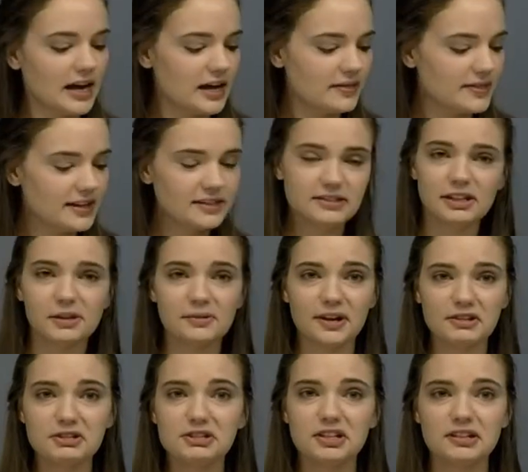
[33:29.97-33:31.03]
That's a good
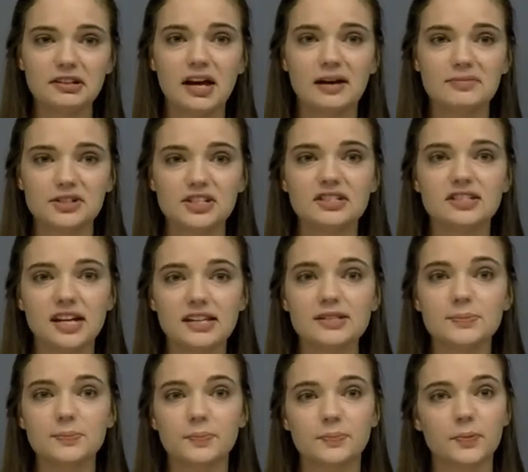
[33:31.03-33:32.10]
question. She does
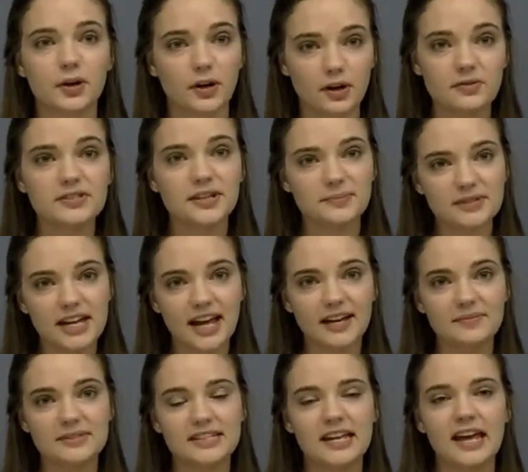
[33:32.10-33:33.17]
burrow
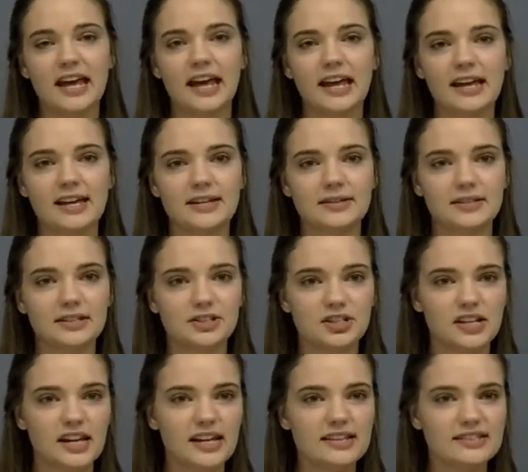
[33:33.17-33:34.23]
sometimes, and
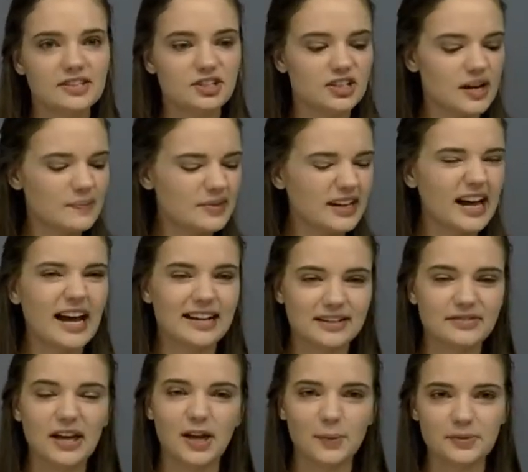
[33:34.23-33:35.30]
she is a shape that kind of
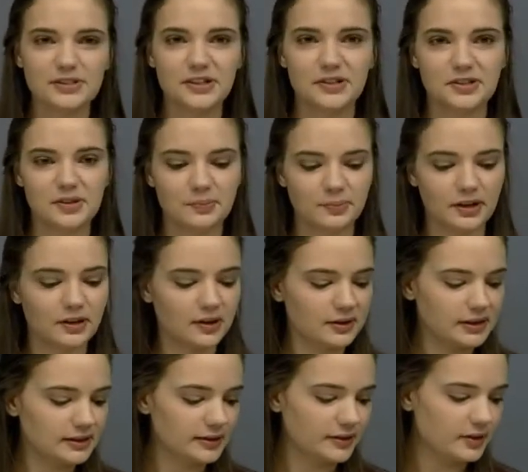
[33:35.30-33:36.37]
helps her to burrow
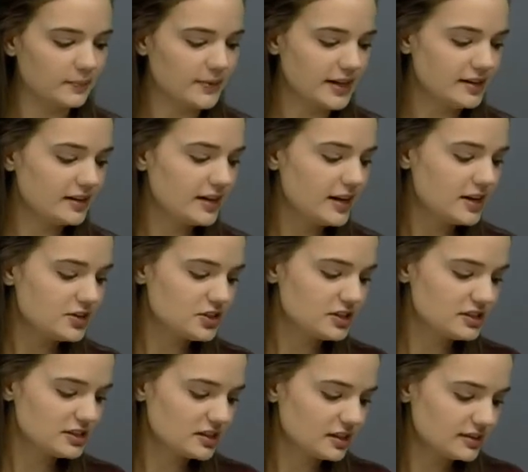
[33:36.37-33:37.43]
a little bit. She
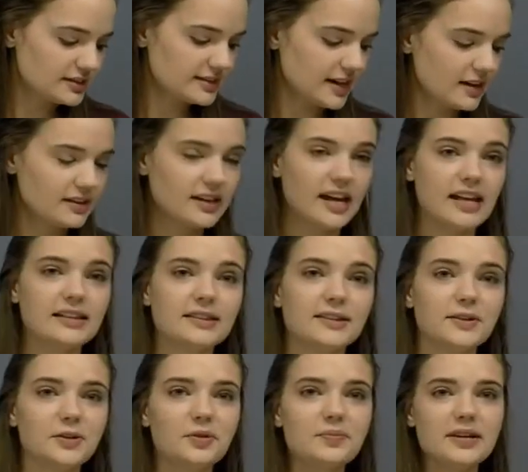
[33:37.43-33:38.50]
starts out a
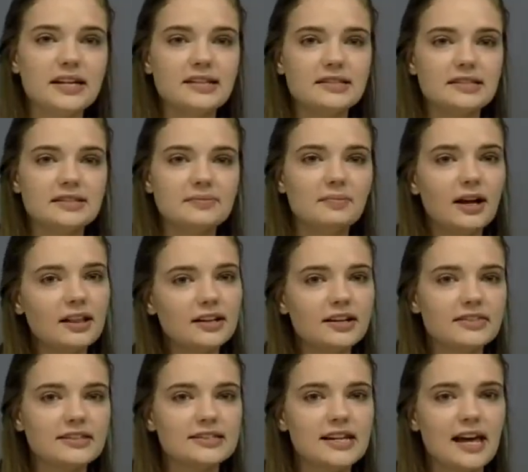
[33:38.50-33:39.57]
little bit smaller
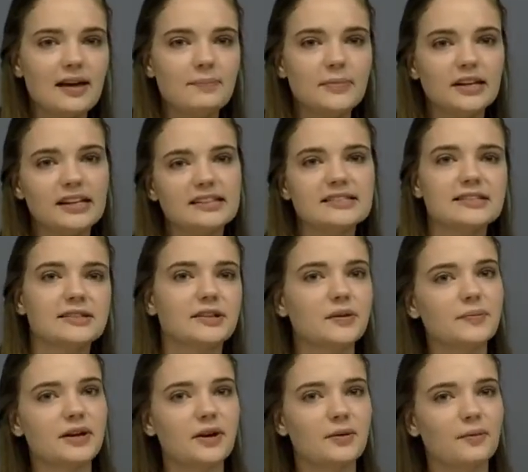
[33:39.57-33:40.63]
at the top and gets a little
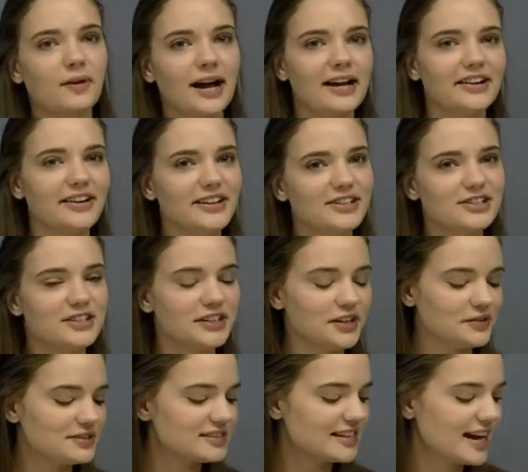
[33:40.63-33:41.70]
bit wider as she
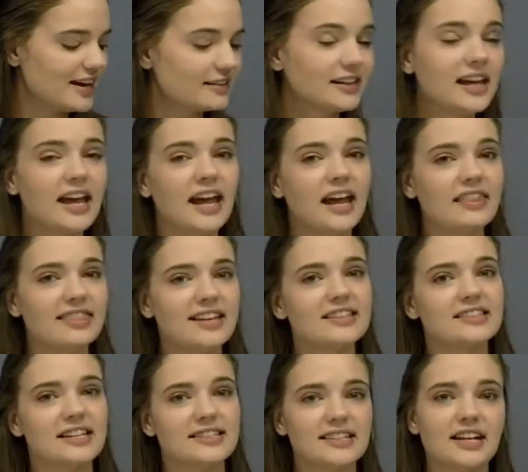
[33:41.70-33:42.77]
goes down, and that
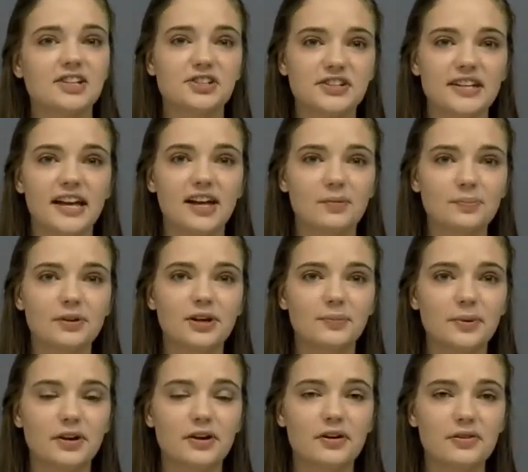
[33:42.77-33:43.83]
does actually help her
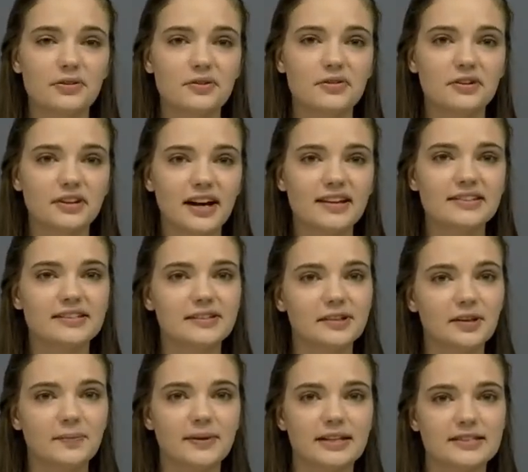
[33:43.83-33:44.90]
burrow through the ground a
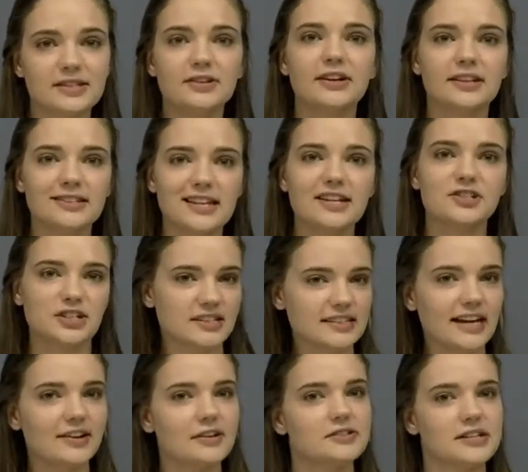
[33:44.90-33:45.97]
little bit. So you can say she's
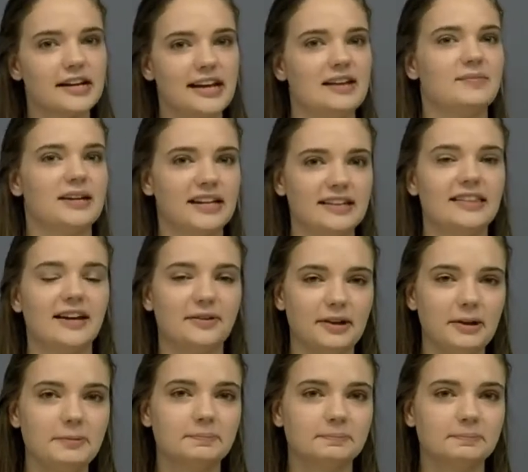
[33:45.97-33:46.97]
aerodynamic in that way.